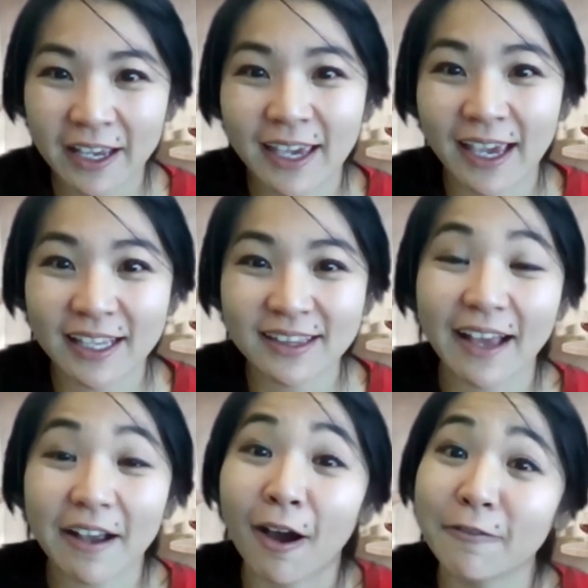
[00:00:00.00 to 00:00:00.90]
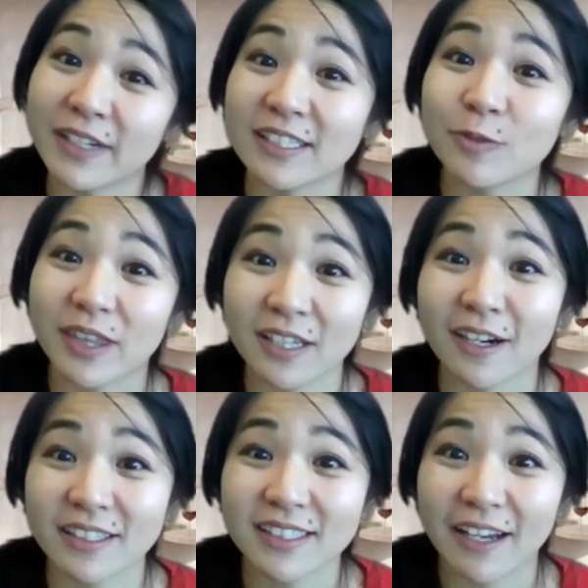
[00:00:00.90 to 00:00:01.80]
gain that confidence within
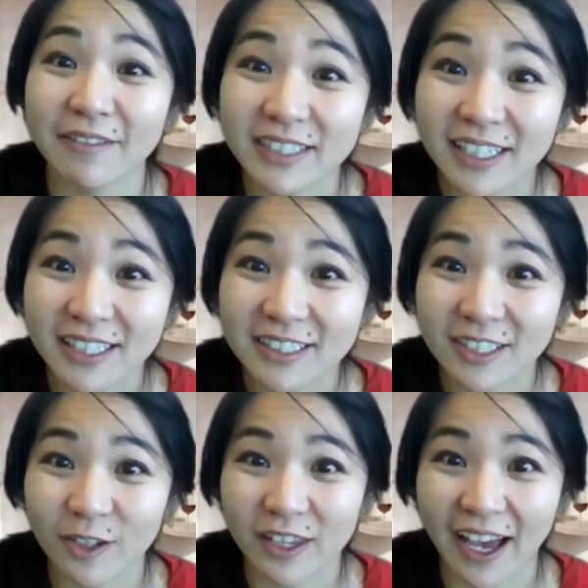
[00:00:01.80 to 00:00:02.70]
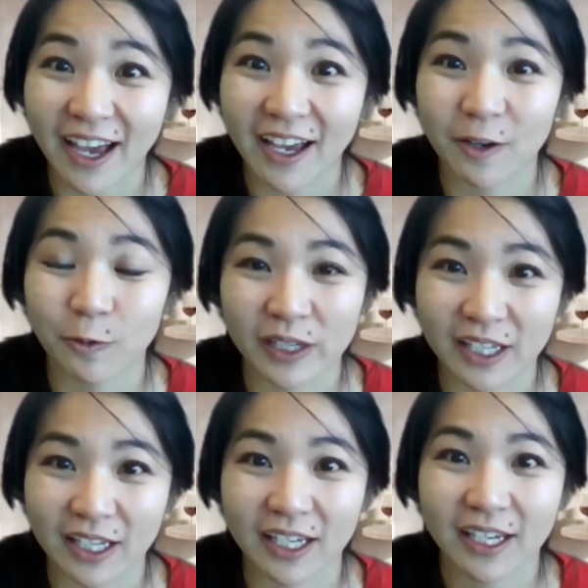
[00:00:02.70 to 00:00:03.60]
ourselves so that
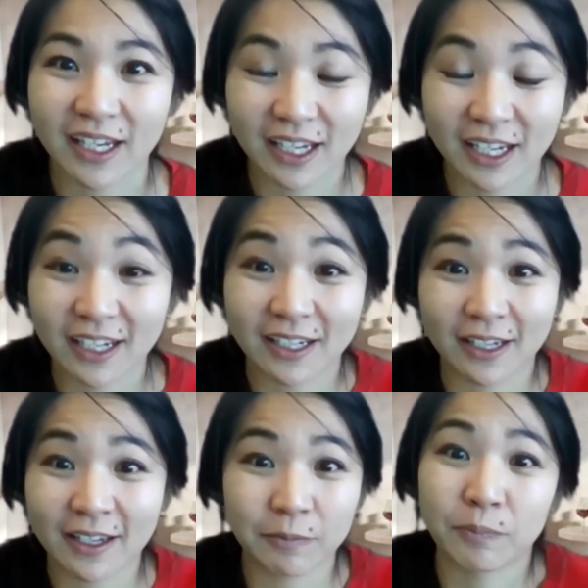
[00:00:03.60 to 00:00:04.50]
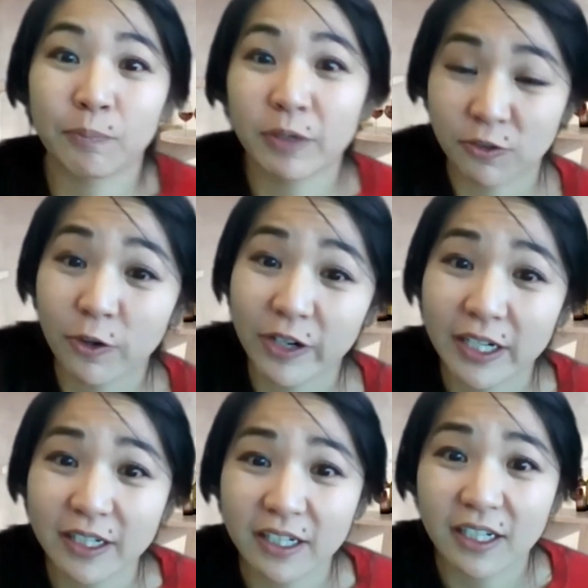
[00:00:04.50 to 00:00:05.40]
we can push forward.